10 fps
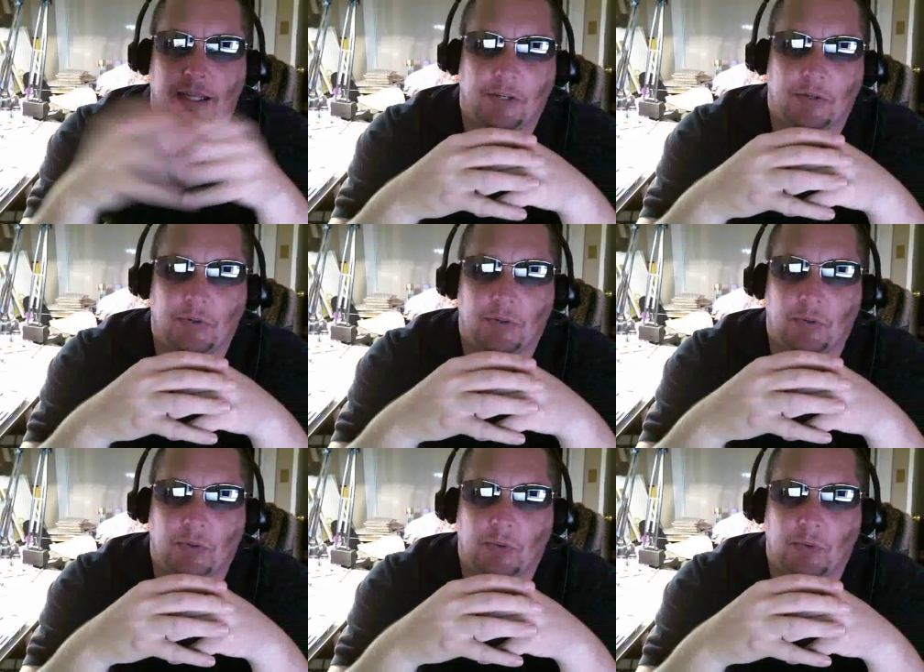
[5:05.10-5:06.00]

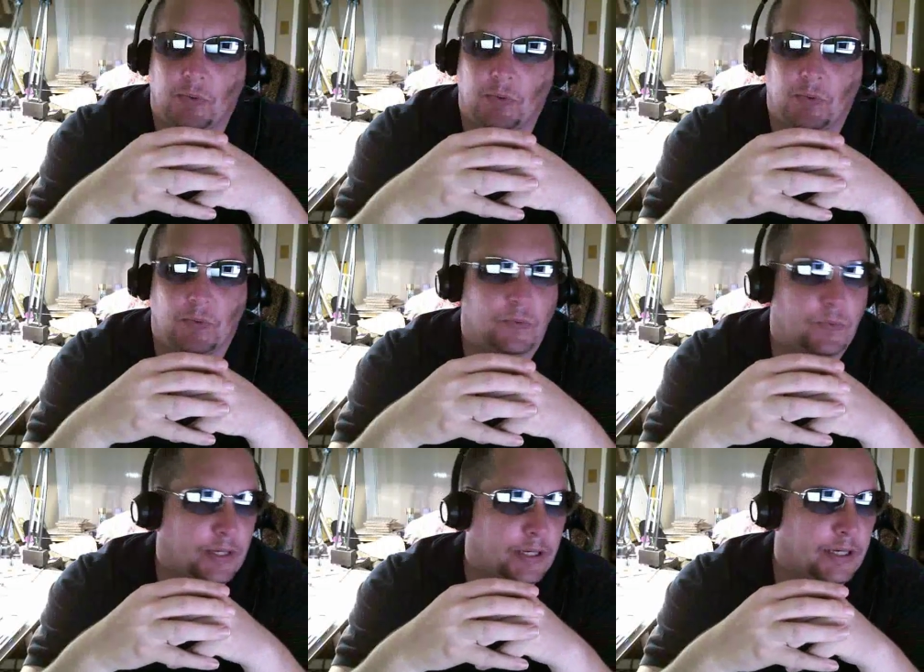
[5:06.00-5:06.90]
do
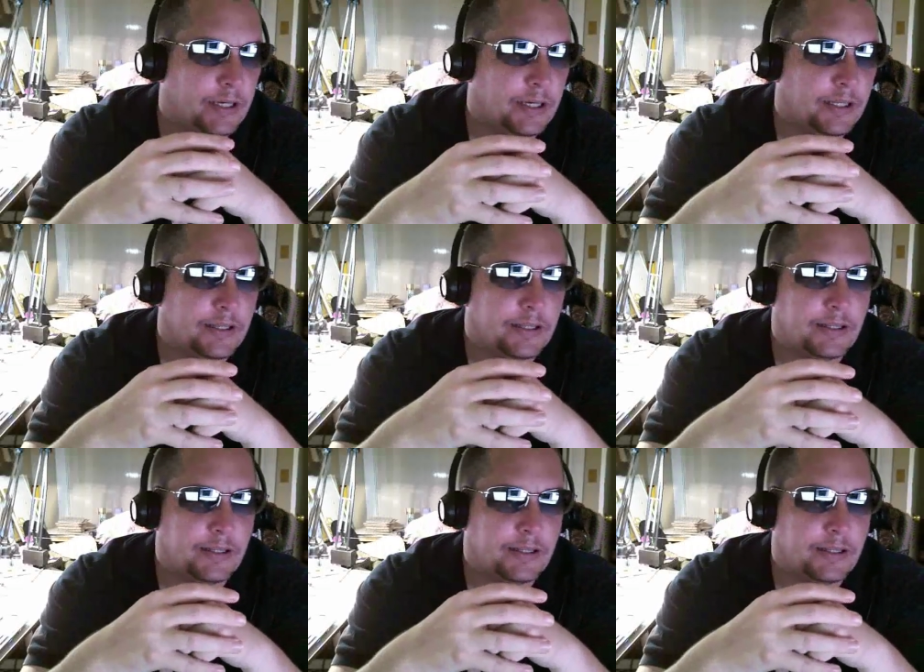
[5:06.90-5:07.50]
with